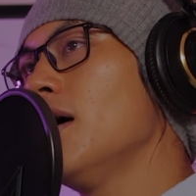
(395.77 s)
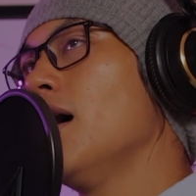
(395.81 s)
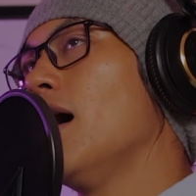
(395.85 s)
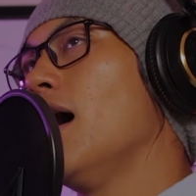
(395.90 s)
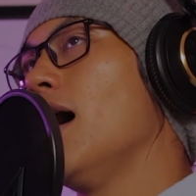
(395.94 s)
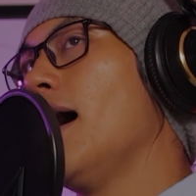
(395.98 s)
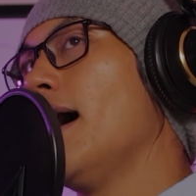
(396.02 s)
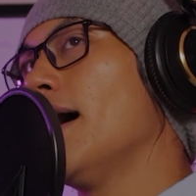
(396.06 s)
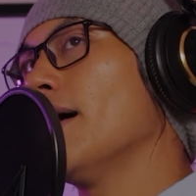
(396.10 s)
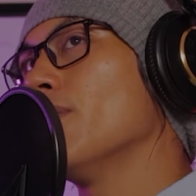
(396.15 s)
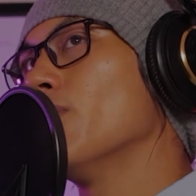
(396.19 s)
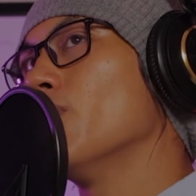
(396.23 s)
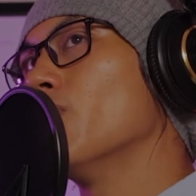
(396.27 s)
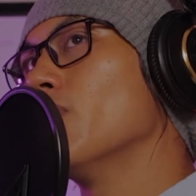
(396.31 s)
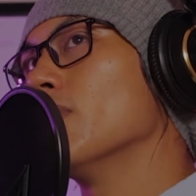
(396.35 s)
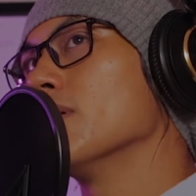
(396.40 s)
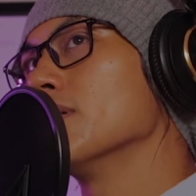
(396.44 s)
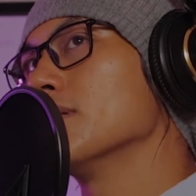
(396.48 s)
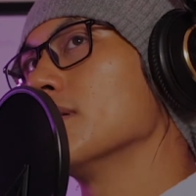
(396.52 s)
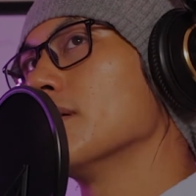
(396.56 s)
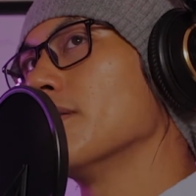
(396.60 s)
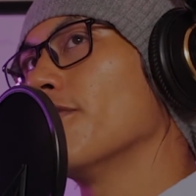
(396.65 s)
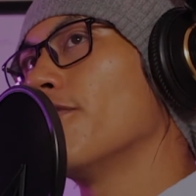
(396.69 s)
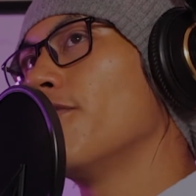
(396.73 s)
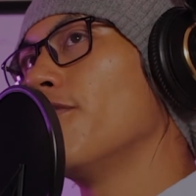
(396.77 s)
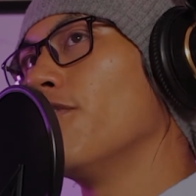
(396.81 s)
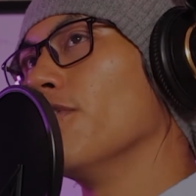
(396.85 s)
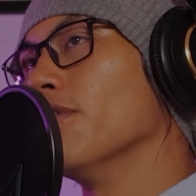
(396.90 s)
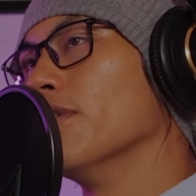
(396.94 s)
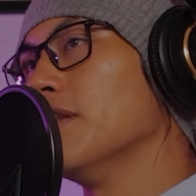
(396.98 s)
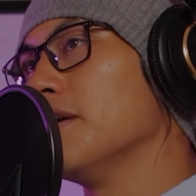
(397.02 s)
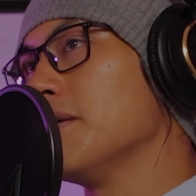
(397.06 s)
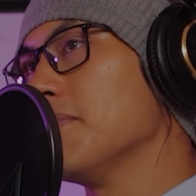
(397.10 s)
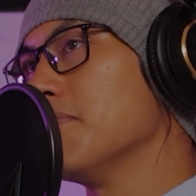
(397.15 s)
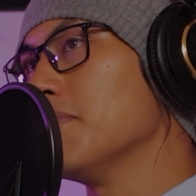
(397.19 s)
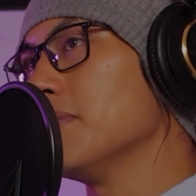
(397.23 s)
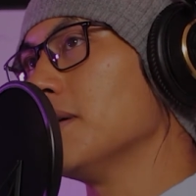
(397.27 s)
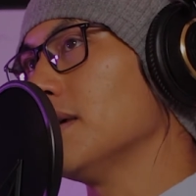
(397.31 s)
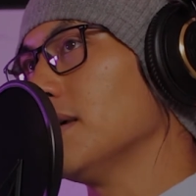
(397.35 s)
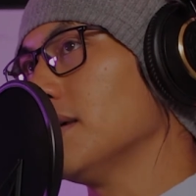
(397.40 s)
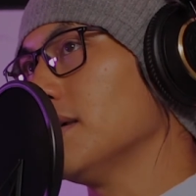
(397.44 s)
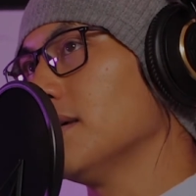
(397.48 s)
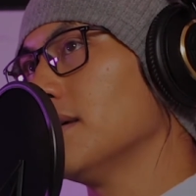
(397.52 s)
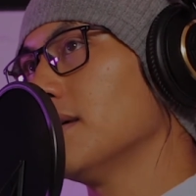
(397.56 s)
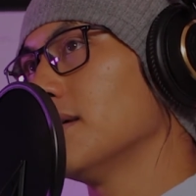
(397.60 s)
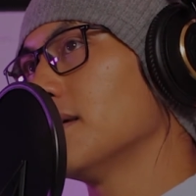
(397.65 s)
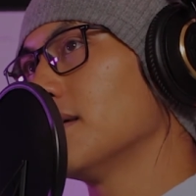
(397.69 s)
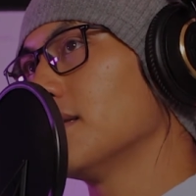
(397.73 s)
I wasn't fully
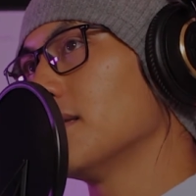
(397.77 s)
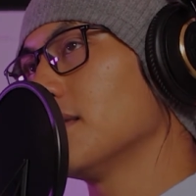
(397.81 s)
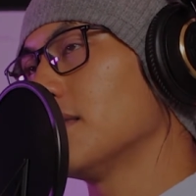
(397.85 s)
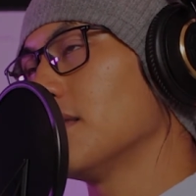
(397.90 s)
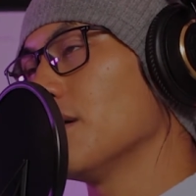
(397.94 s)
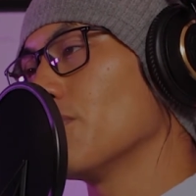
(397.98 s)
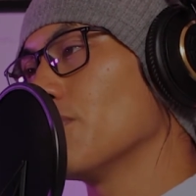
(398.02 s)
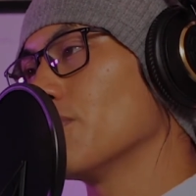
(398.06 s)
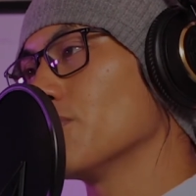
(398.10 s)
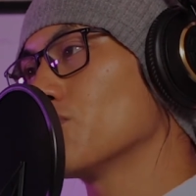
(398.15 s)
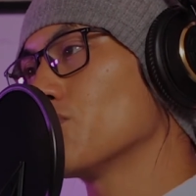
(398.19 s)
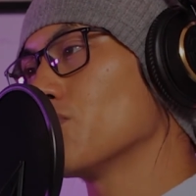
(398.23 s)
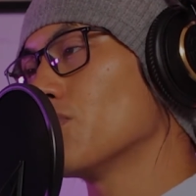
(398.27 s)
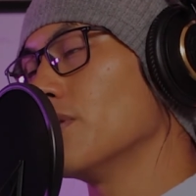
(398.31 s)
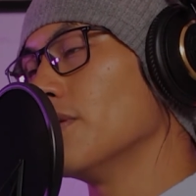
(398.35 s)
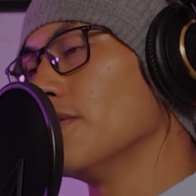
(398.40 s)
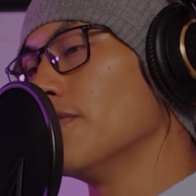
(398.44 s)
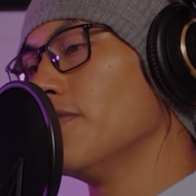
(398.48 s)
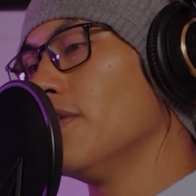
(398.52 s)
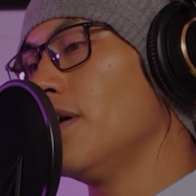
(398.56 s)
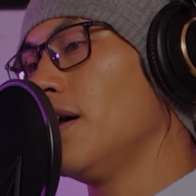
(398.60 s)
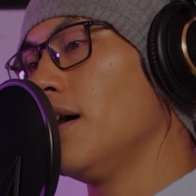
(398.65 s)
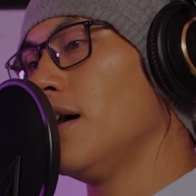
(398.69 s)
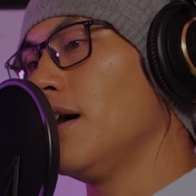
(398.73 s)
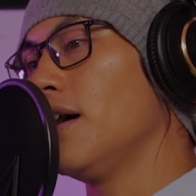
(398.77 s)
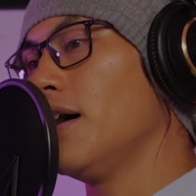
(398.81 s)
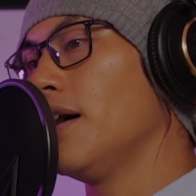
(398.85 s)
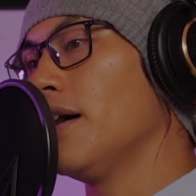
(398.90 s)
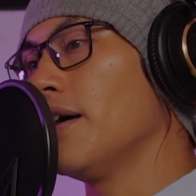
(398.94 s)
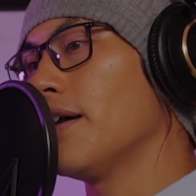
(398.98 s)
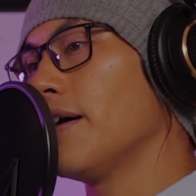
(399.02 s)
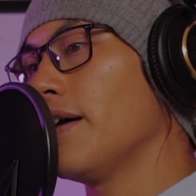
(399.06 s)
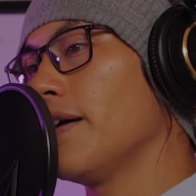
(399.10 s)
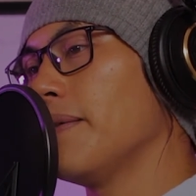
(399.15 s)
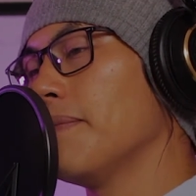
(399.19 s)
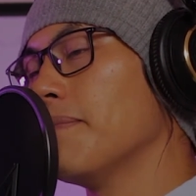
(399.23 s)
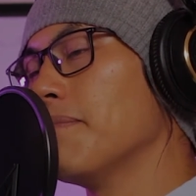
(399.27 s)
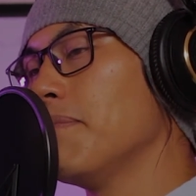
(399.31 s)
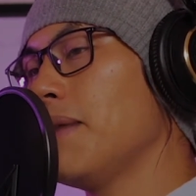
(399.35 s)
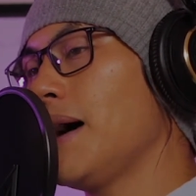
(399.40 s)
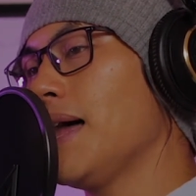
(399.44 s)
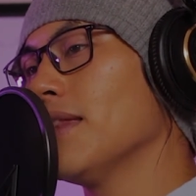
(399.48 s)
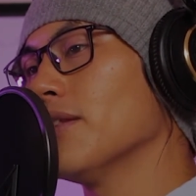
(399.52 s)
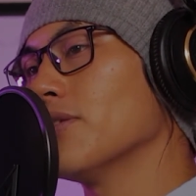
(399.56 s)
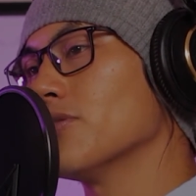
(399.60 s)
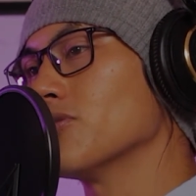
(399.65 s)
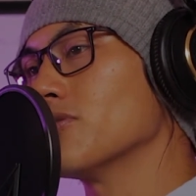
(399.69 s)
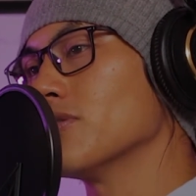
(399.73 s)
me, that there was sort of an
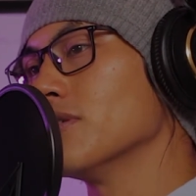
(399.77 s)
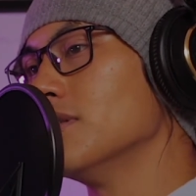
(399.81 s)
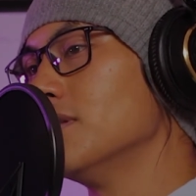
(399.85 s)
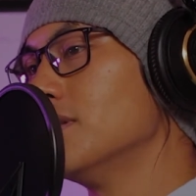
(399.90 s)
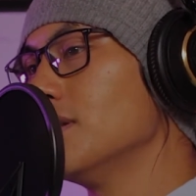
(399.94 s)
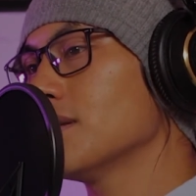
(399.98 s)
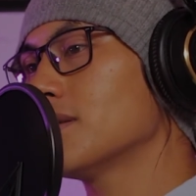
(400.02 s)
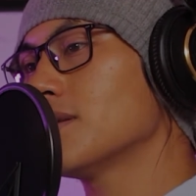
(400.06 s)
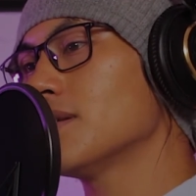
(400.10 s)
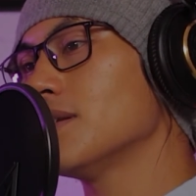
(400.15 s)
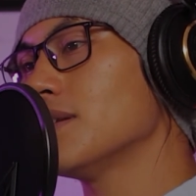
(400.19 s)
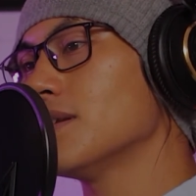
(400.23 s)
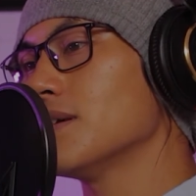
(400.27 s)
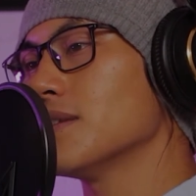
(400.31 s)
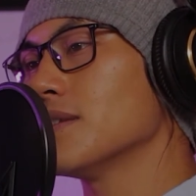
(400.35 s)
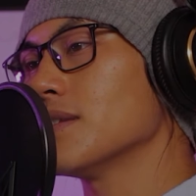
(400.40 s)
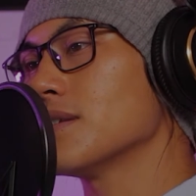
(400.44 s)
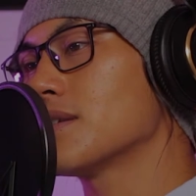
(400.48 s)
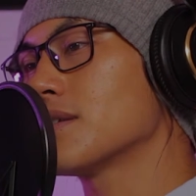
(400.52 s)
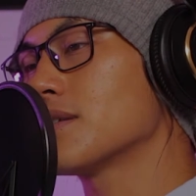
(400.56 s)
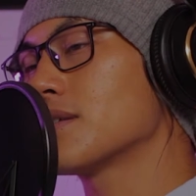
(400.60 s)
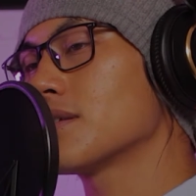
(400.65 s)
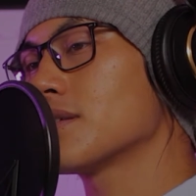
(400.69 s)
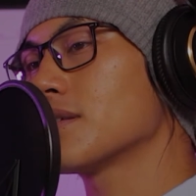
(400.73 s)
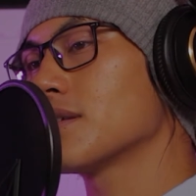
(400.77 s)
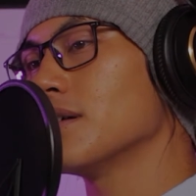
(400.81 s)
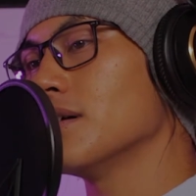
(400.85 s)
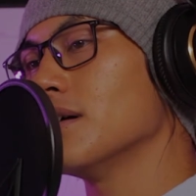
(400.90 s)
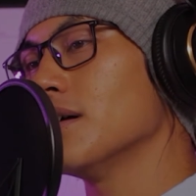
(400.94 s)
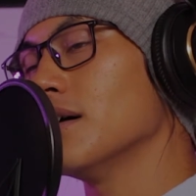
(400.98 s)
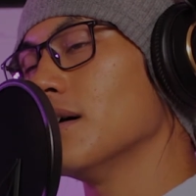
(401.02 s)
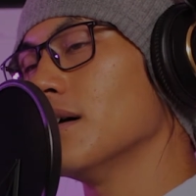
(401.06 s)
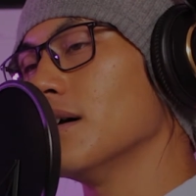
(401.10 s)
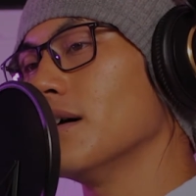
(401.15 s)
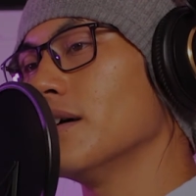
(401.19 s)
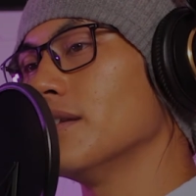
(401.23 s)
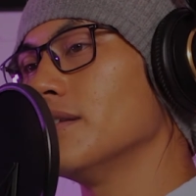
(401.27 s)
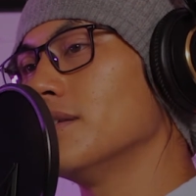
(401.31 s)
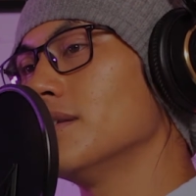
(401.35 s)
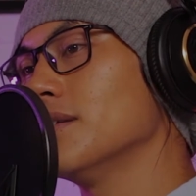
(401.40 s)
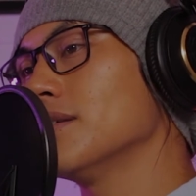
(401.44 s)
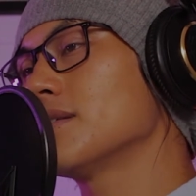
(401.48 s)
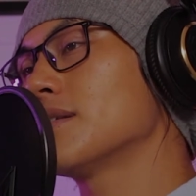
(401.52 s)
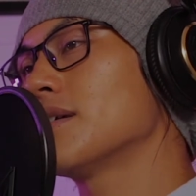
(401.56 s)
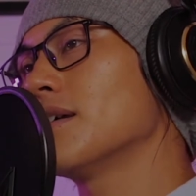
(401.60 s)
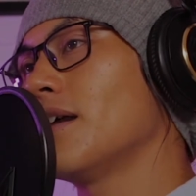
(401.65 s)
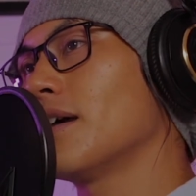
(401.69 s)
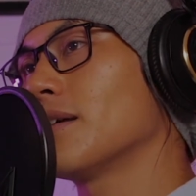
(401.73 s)
imbalance, a dissonance, a
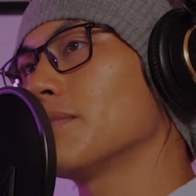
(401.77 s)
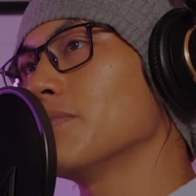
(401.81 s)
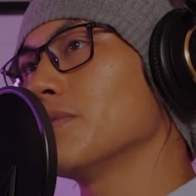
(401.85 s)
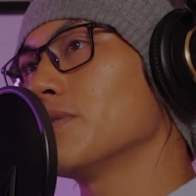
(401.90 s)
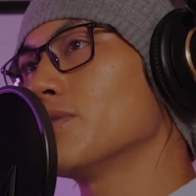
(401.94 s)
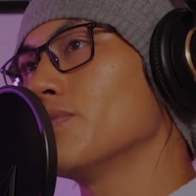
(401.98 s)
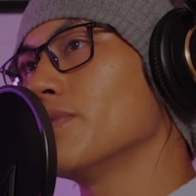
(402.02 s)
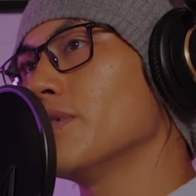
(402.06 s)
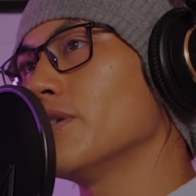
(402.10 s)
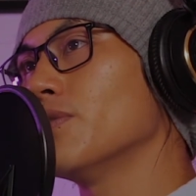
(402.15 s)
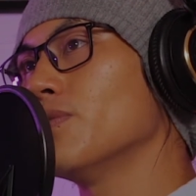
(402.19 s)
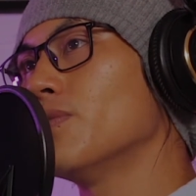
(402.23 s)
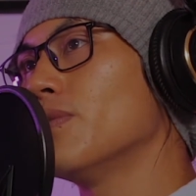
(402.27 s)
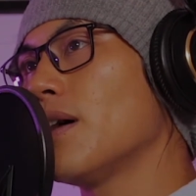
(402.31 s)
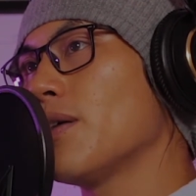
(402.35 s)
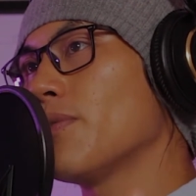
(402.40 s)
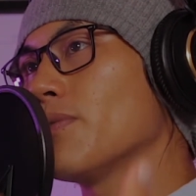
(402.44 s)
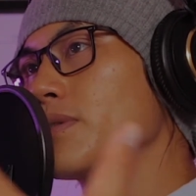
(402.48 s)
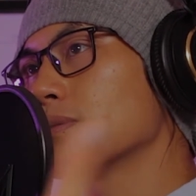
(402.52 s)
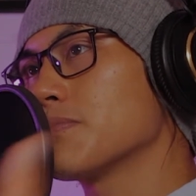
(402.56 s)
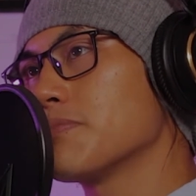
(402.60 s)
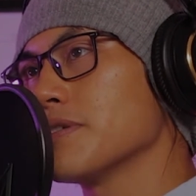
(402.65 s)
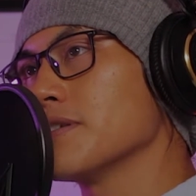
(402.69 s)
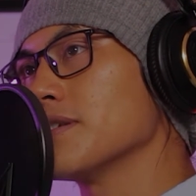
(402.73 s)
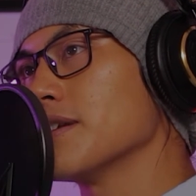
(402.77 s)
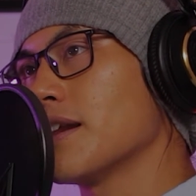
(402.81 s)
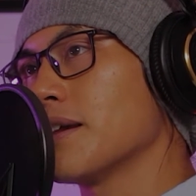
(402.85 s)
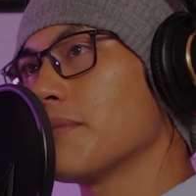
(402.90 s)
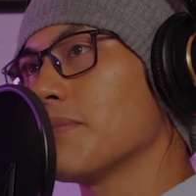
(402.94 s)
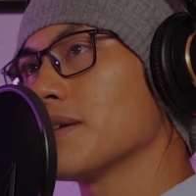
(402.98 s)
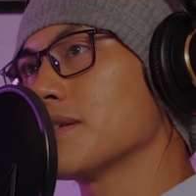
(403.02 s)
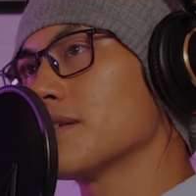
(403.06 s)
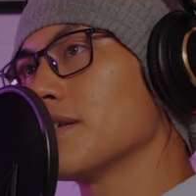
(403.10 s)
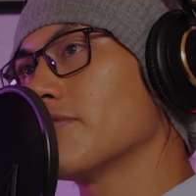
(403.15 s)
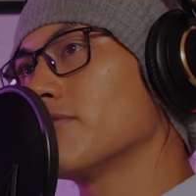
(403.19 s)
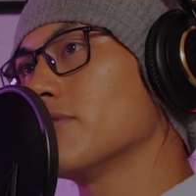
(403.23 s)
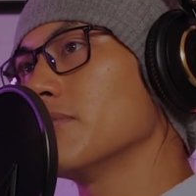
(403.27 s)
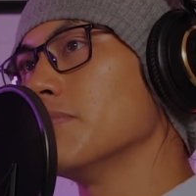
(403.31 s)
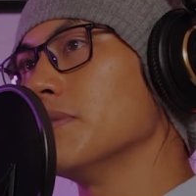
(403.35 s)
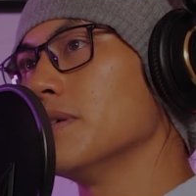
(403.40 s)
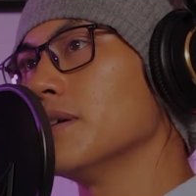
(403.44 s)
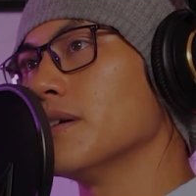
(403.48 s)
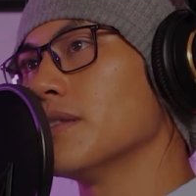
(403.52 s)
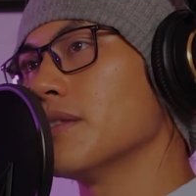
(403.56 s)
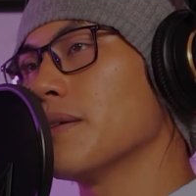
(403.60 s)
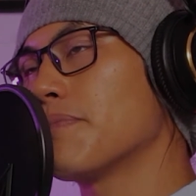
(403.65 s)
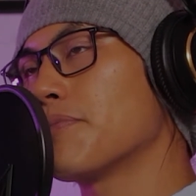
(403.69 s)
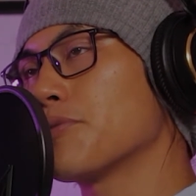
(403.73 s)
disconnect between who I was presenting myself to
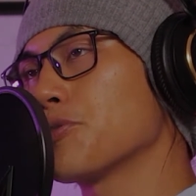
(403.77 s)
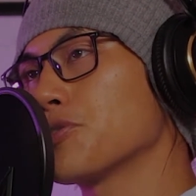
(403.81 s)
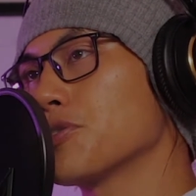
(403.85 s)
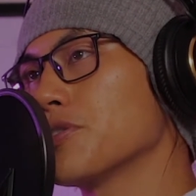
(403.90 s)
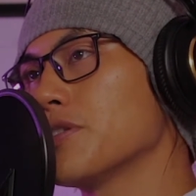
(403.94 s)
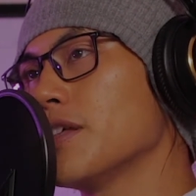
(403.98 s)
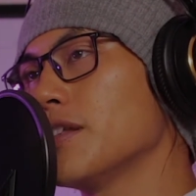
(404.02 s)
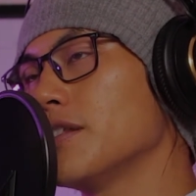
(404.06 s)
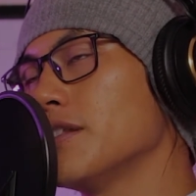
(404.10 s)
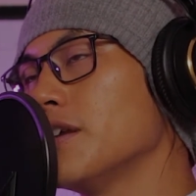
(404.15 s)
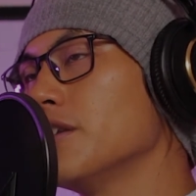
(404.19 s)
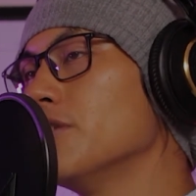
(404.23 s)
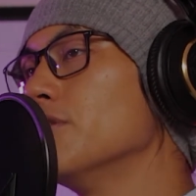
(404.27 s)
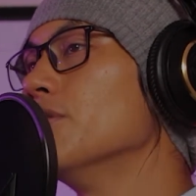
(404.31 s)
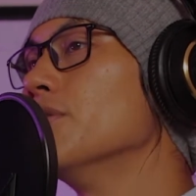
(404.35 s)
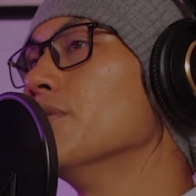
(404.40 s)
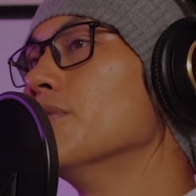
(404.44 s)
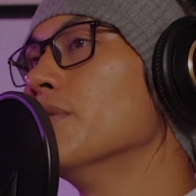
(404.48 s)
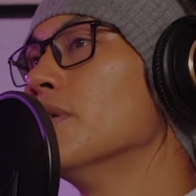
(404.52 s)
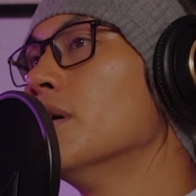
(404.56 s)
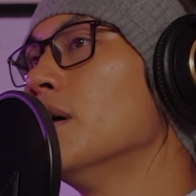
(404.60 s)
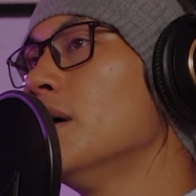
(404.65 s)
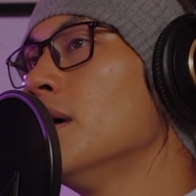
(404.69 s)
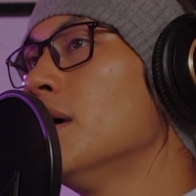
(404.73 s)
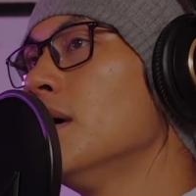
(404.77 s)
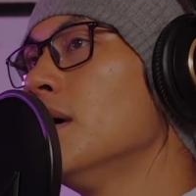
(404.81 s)
be and the person that they knew.